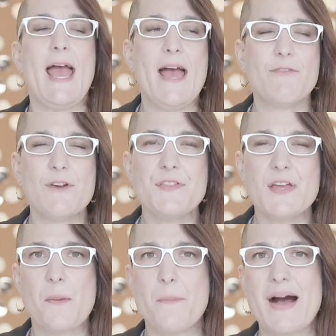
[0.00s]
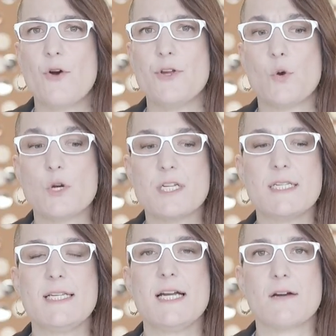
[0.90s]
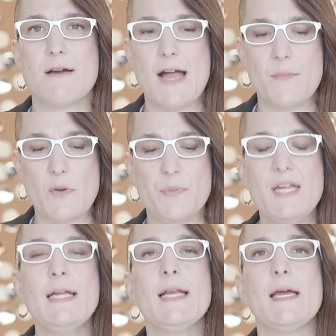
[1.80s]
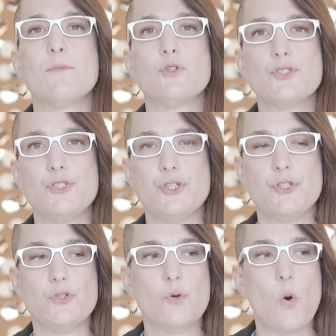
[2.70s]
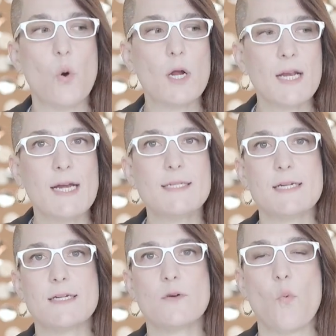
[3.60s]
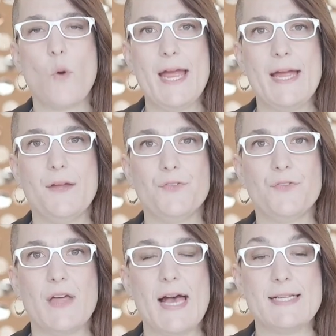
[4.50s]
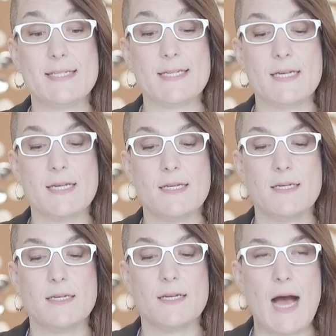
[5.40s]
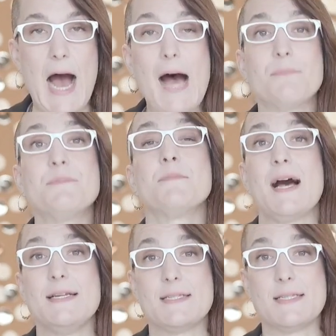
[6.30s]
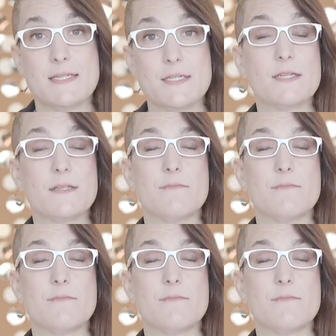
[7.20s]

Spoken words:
Everything about your CRM and being able to organize it in a way that optimizes,